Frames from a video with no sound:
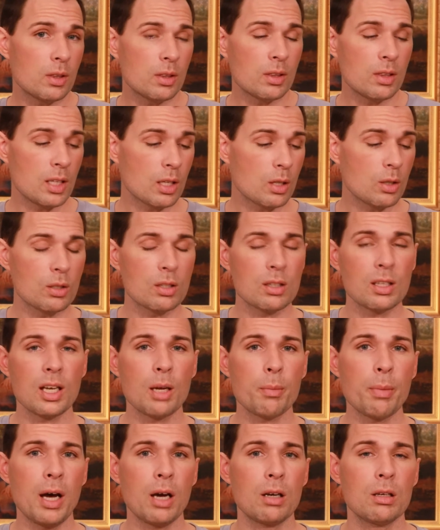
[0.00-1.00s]
The good thing
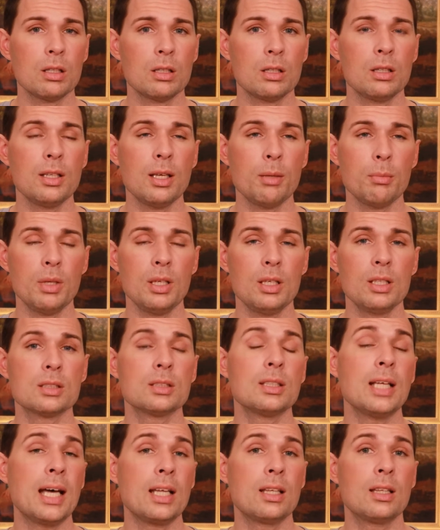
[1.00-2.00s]
about them is
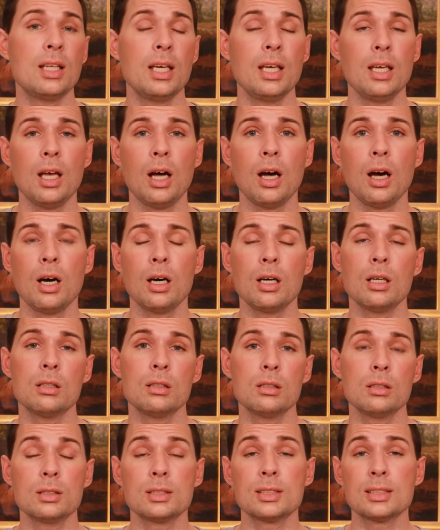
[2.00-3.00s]
that they
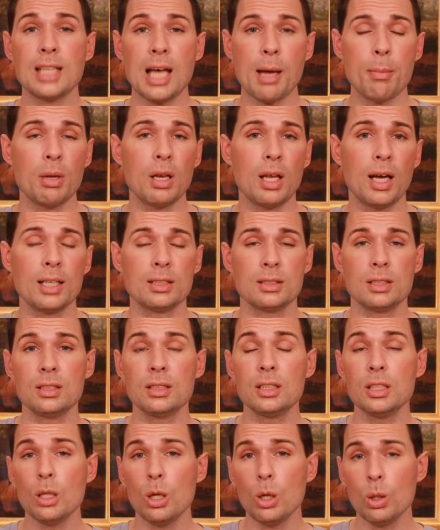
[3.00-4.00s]
are stabilizing
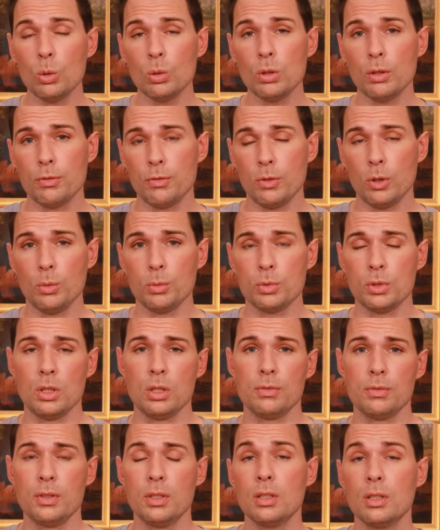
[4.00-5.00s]
the older forms
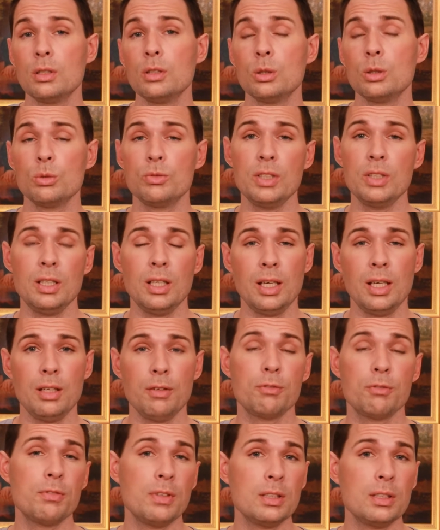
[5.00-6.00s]
of UVA
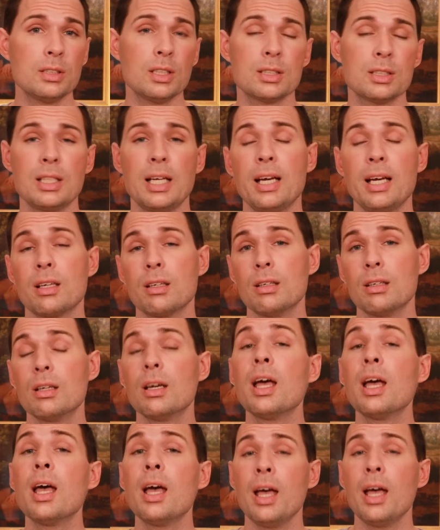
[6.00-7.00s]
filters like
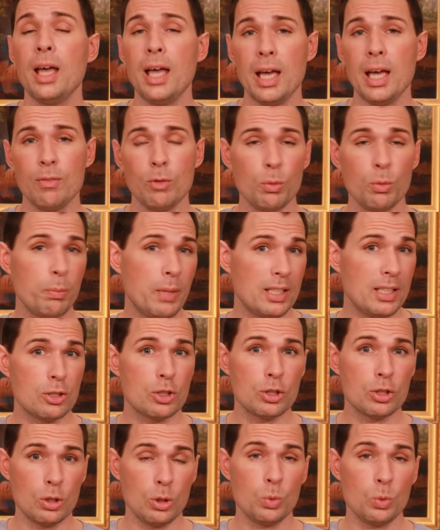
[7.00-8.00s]

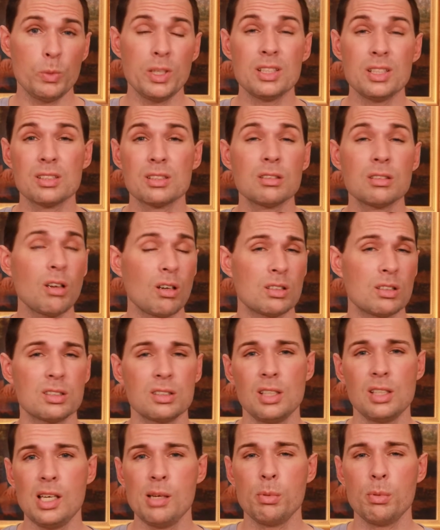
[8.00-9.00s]
avobenzone, which is not
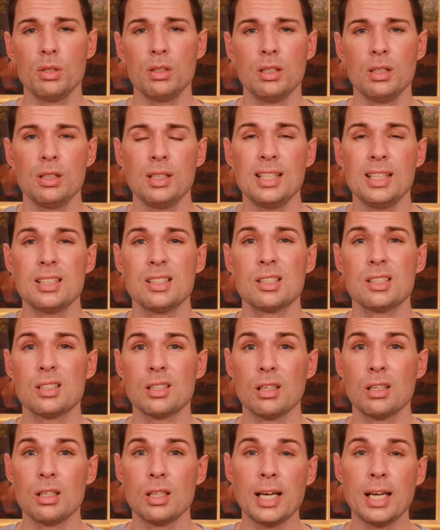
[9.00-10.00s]
stable in
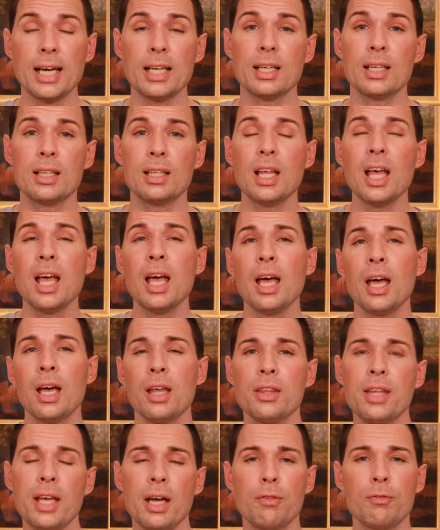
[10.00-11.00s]
sunlight. And
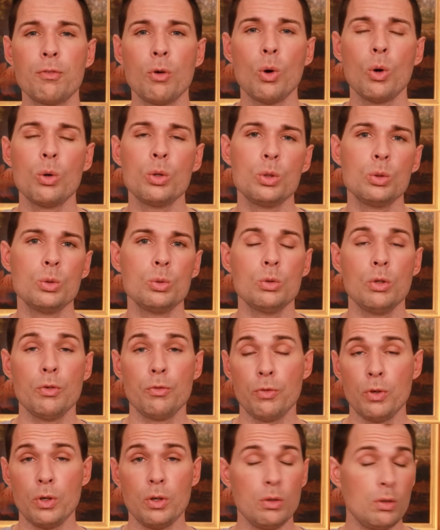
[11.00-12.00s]
therefore, you,
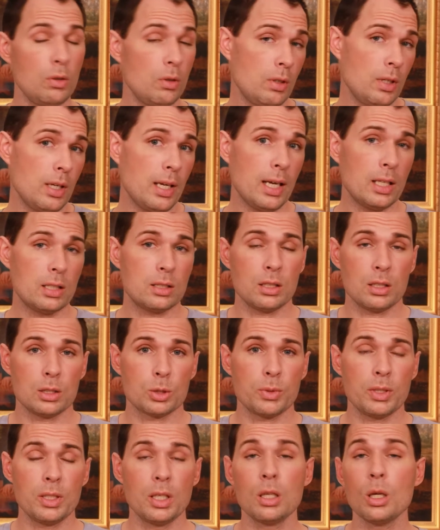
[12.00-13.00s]
for a
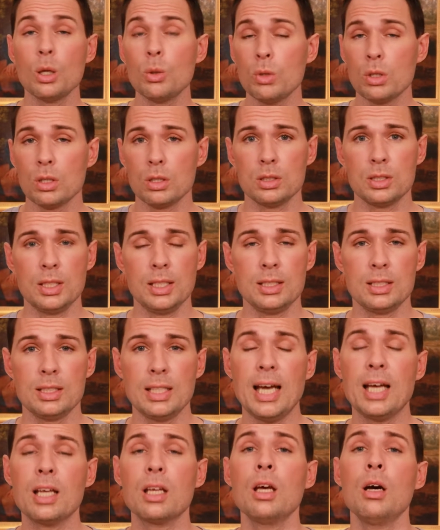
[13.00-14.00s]
sunscreen that only contains
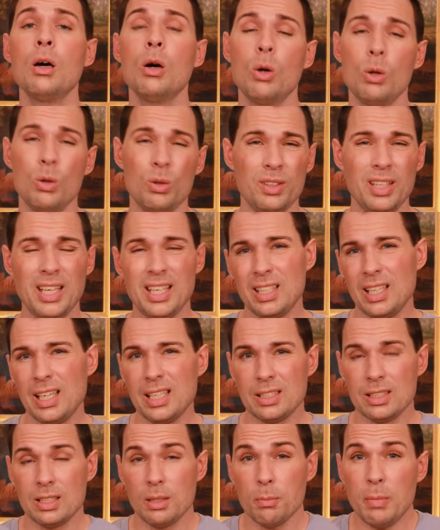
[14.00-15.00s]
that, or that
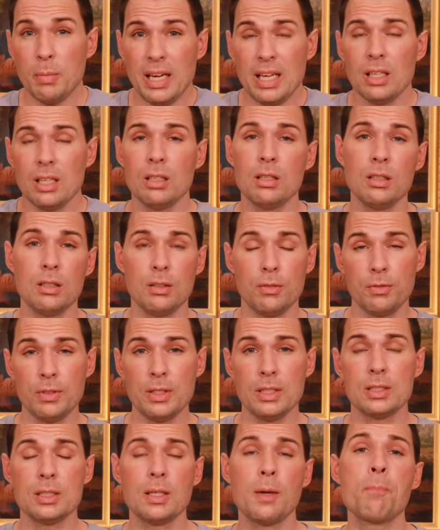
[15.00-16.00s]
as the main
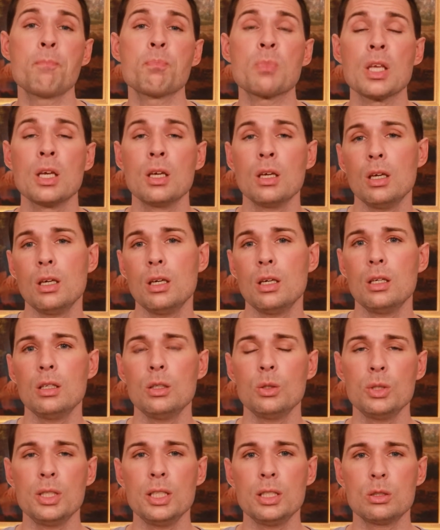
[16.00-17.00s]
filter,
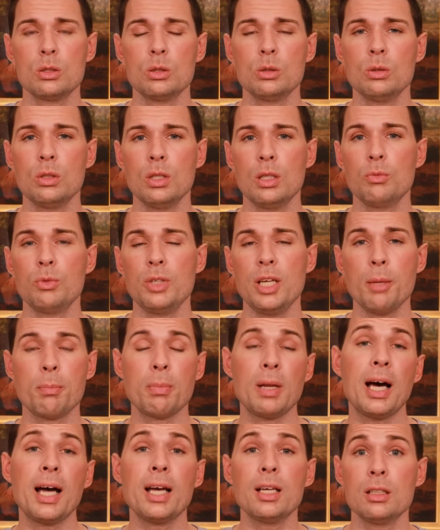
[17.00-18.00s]
you need to
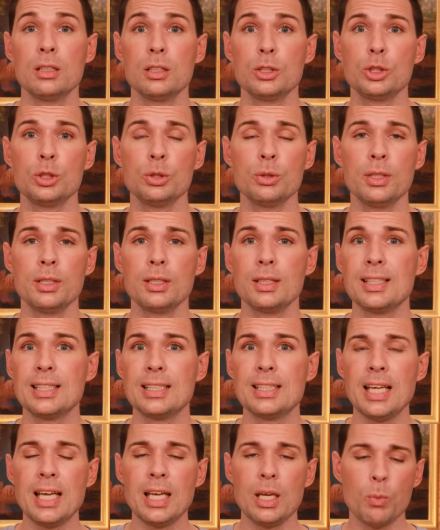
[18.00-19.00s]
reapply during the
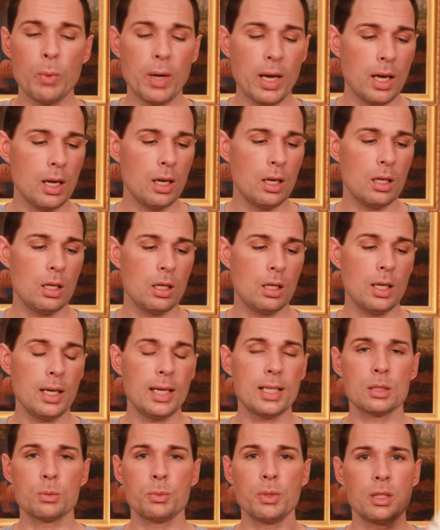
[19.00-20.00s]
day, where
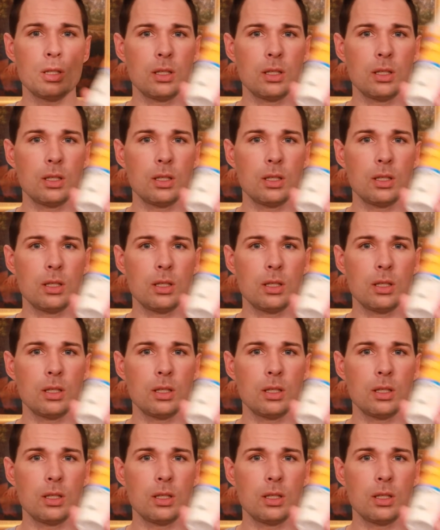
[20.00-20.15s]
as with